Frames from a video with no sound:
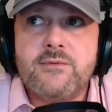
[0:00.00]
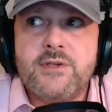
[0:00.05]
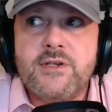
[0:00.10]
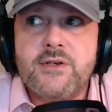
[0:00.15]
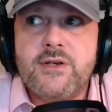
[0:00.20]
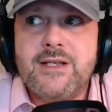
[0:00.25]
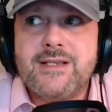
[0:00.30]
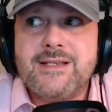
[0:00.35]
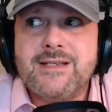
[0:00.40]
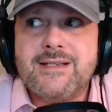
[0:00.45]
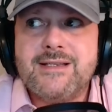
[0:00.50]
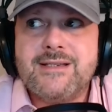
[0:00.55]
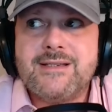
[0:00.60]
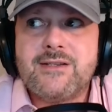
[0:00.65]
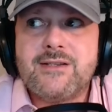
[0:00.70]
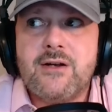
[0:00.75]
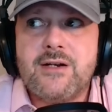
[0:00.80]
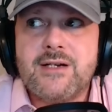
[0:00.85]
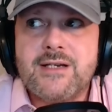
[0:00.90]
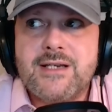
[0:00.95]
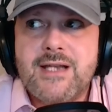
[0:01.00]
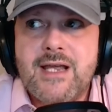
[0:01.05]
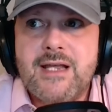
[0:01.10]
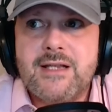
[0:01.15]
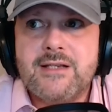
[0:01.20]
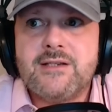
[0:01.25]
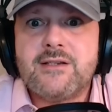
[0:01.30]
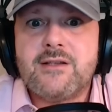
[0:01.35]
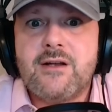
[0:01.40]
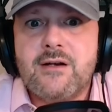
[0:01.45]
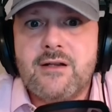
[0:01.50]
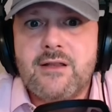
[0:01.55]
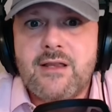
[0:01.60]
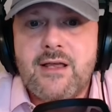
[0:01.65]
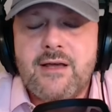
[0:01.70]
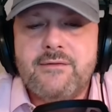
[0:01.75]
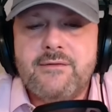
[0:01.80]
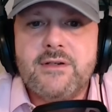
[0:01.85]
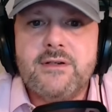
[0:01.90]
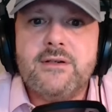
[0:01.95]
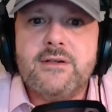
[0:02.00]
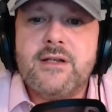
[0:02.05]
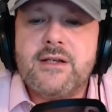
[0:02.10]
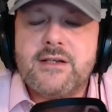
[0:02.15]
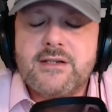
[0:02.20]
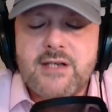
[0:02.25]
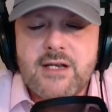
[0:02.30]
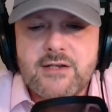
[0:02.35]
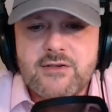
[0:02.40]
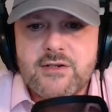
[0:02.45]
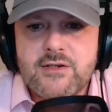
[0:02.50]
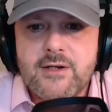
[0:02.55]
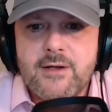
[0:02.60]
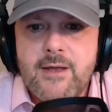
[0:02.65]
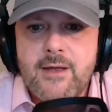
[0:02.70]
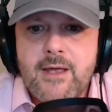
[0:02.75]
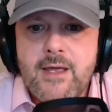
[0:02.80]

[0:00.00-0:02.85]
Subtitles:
when you get to start 10, start 11, et cetera.